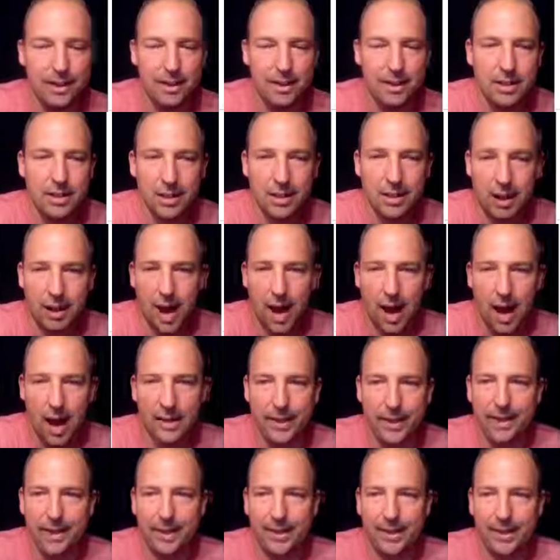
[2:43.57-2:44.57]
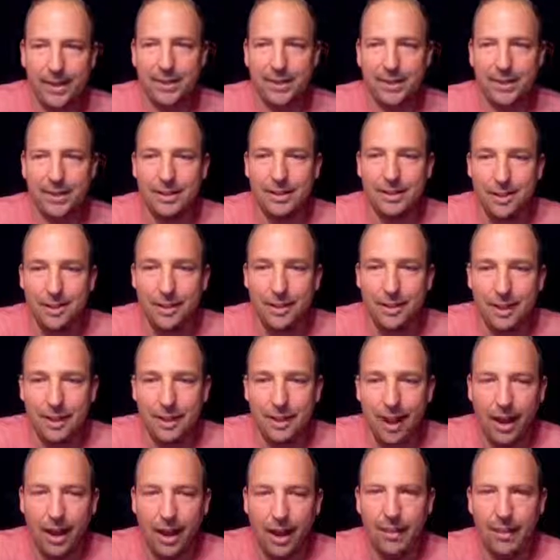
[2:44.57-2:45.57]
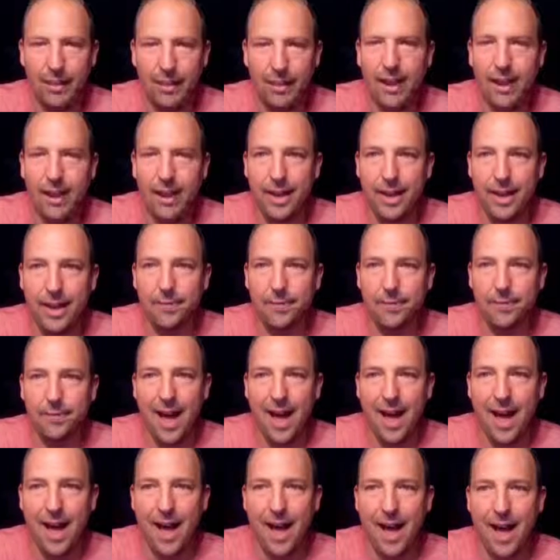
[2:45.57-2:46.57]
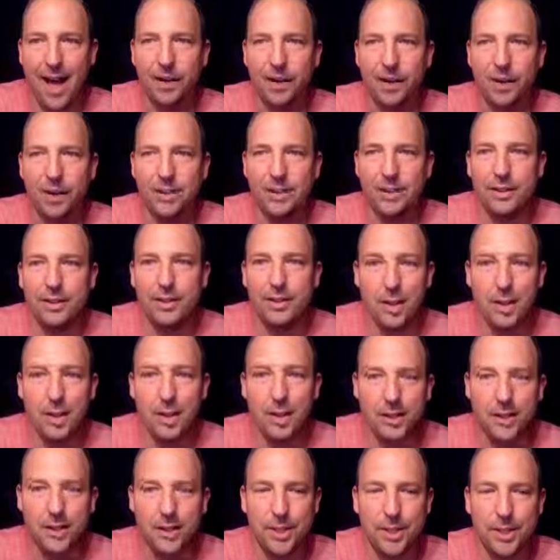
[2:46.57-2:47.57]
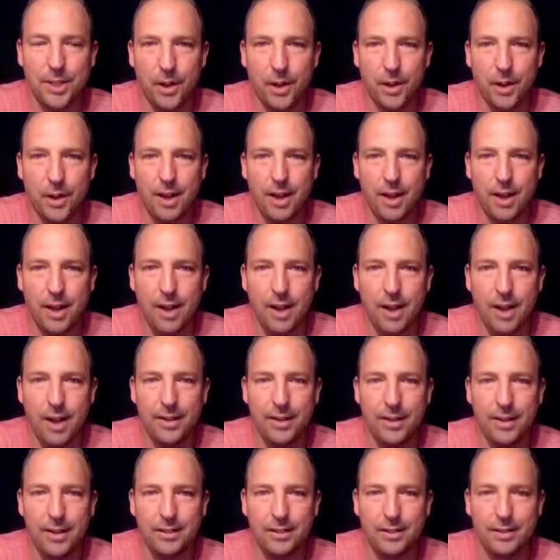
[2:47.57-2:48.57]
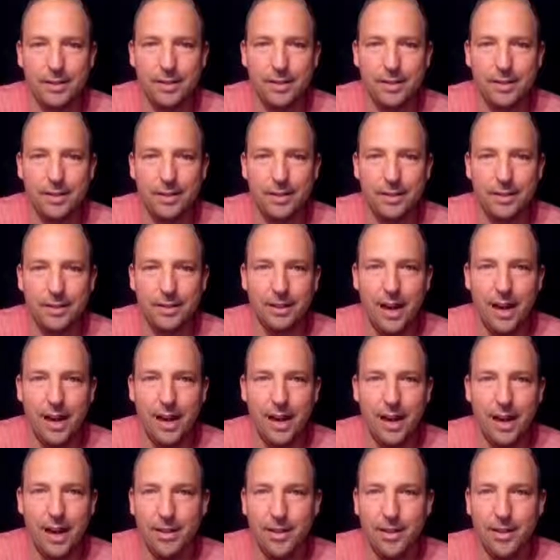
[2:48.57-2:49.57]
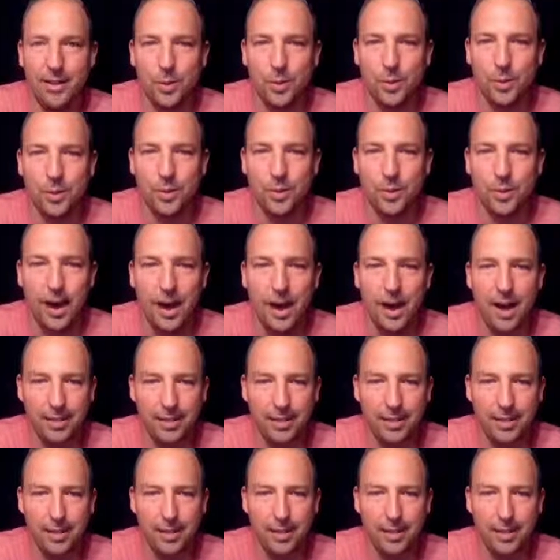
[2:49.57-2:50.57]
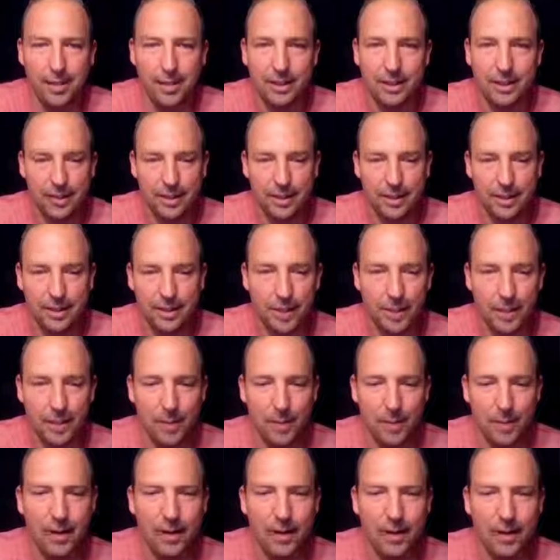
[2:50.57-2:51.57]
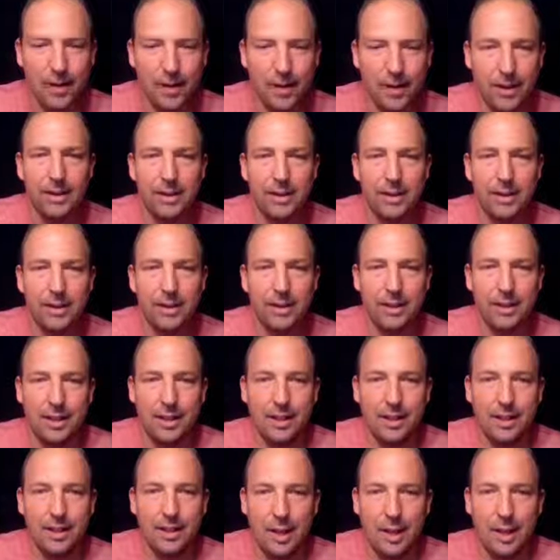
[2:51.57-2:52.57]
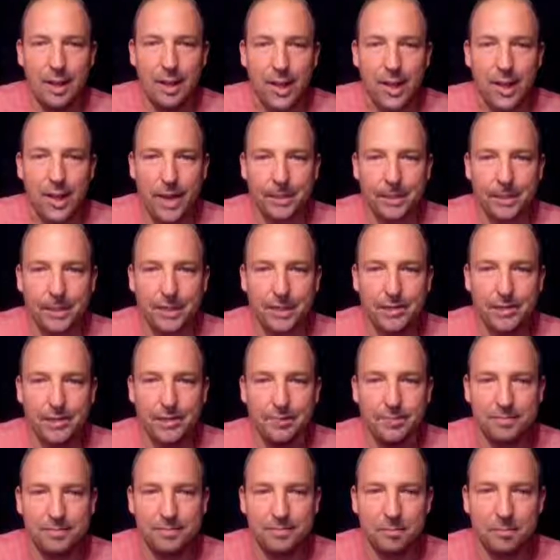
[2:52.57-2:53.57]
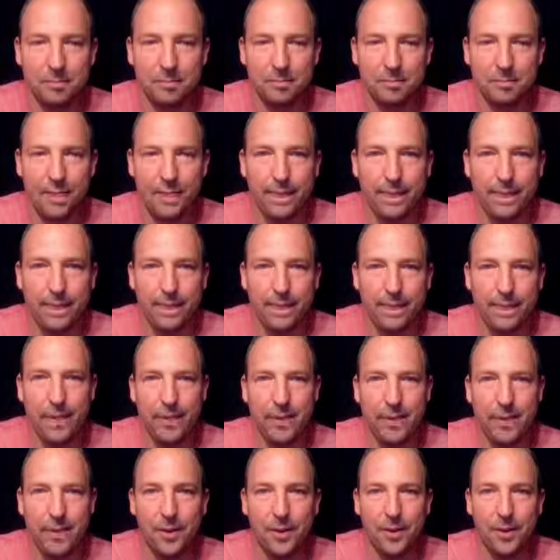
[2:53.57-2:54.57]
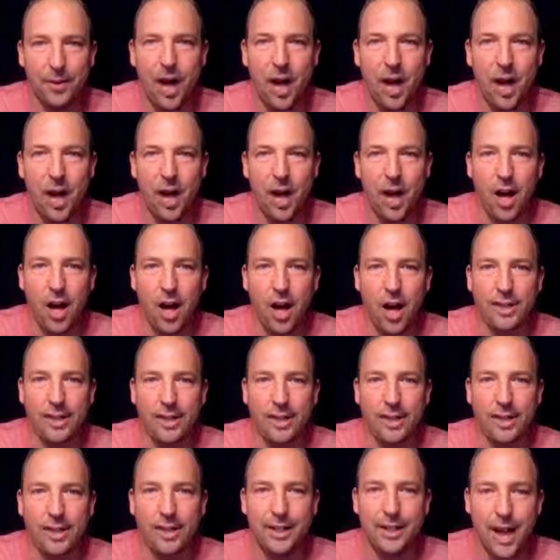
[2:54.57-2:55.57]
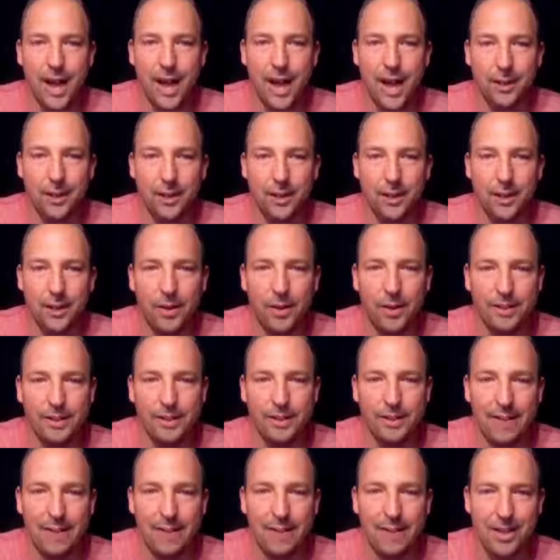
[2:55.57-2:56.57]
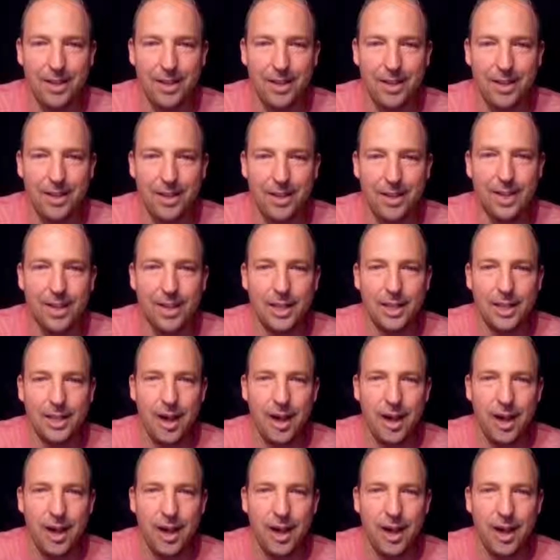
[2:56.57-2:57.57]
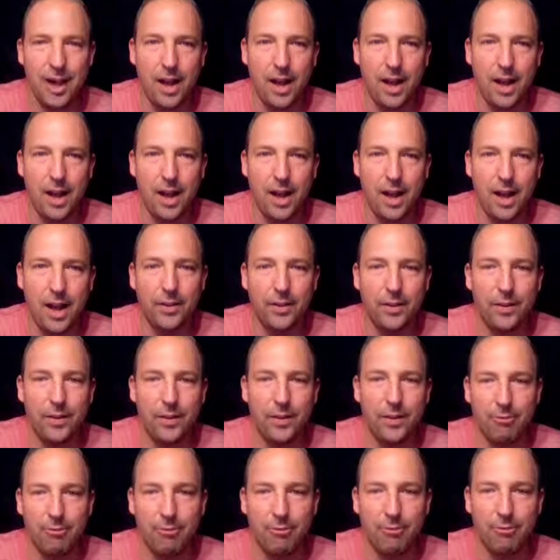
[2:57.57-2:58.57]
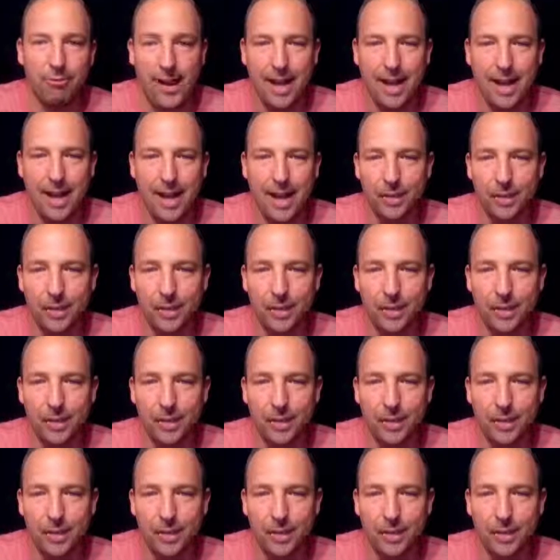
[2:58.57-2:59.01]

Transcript: copy it, and then for now, just come to your Word document. I use Google Docs. Just come here and paste it. Now that's all we need to do for now. Just save it because we don't need it right now,